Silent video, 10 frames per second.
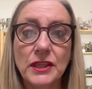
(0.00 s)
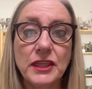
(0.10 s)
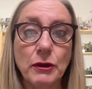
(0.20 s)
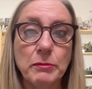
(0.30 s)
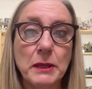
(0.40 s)

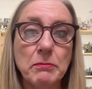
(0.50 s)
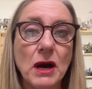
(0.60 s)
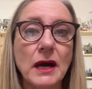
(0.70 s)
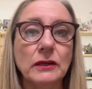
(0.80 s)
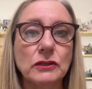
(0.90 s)
therapy
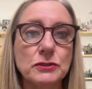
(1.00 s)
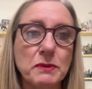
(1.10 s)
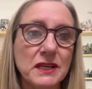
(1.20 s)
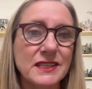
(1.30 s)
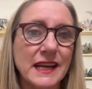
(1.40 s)
models,
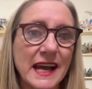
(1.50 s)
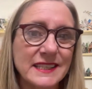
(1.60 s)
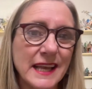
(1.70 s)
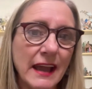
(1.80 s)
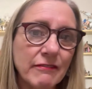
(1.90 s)
because it
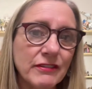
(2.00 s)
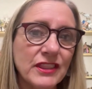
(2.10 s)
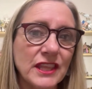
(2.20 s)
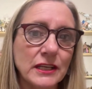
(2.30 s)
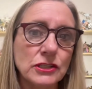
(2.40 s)
has
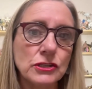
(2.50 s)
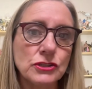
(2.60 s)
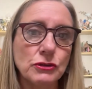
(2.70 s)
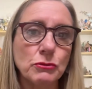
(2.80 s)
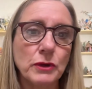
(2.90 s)
everything to
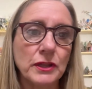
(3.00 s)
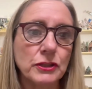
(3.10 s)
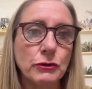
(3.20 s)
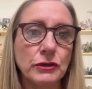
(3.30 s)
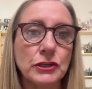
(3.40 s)
do with
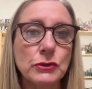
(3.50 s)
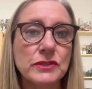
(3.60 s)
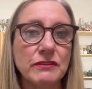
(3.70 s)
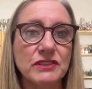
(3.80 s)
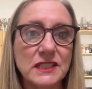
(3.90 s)
your
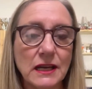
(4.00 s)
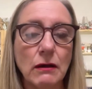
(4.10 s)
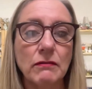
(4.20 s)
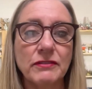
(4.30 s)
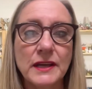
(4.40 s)
use of
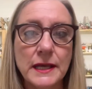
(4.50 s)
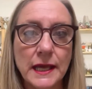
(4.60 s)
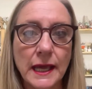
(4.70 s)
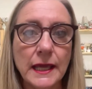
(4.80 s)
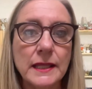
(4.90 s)
self
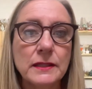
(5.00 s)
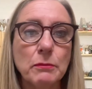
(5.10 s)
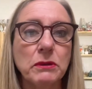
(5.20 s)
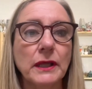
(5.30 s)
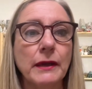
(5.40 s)
in the
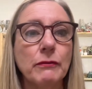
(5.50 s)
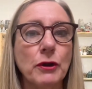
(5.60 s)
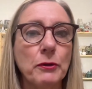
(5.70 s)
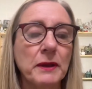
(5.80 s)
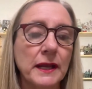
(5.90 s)

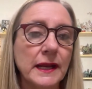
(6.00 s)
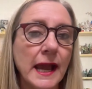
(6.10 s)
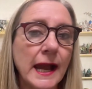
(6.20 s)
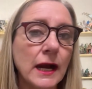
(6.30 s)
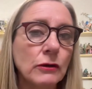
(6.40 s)
playroom and
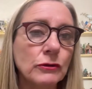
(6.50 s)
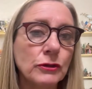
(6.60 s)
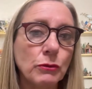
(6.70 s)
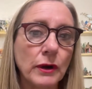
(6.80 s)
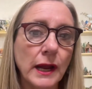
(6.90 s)
how
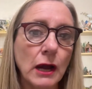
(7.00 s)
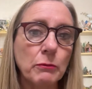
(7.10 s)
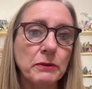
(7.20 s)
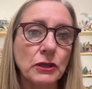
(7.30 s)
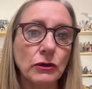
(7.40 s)
you are
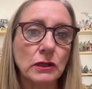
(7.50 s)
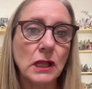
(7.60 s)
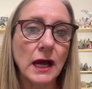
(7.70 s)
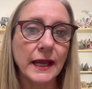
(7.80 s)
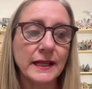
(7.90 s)
helping your
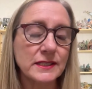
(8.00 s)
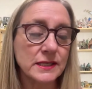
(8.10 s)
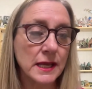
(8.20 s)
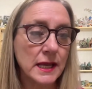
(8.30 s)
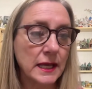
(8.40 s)
clients
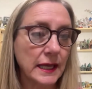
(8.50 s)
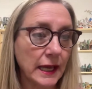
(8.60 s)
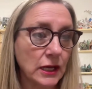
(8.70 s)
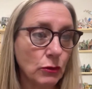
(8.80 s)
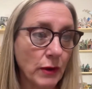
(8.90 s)

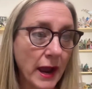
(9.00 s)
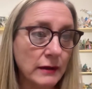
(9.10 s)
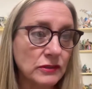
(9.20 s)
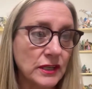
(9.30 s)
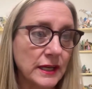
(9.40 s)
get
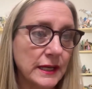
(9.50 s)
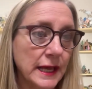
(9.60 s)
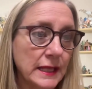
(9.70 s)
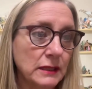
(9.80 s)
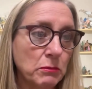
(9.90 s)
grounded
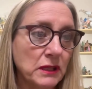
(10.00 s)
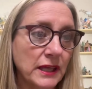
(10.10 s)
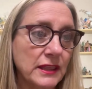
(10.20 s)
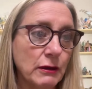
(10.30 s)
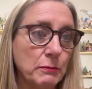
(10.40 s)
in the play
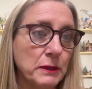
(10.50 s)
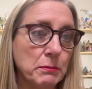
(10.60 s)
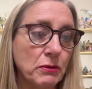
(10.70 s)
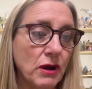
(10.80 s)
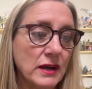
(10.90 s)
therapy
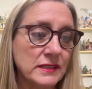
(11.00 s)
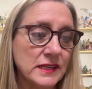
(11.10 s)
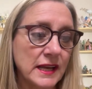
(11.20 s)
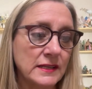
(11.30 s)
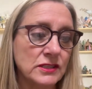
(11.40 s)

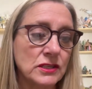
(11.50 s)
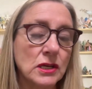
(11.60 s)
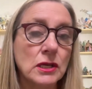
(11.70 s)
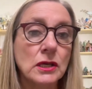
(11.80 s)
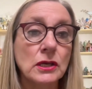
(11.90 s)
process
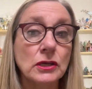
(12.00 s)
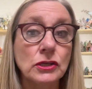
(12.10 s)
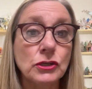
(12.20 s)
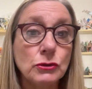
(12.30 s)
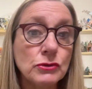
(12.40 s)

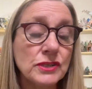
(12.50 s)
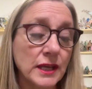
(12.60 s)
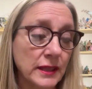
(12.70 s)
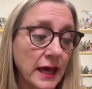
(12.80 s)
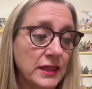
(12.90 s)

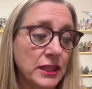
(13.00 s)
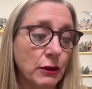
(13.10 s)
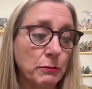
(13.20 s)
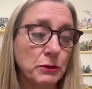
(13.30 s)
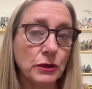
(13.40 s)
using that
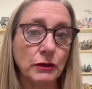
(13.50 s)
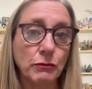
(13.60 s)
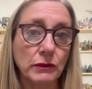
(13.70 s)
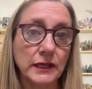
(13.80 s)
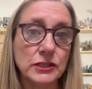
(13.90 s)
therapeutic
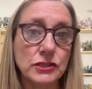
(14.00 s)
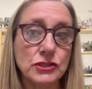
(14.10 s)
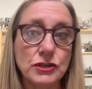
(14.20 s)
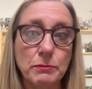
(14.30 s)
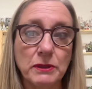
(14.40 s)

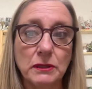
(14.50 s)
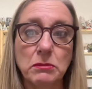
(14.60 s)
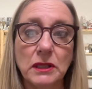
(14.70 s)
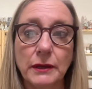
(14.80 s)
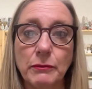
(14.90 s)
relationship in the
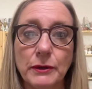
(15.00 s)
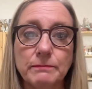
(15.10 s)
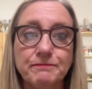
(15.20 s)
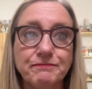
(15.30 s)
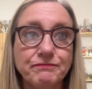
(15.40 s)
playroom.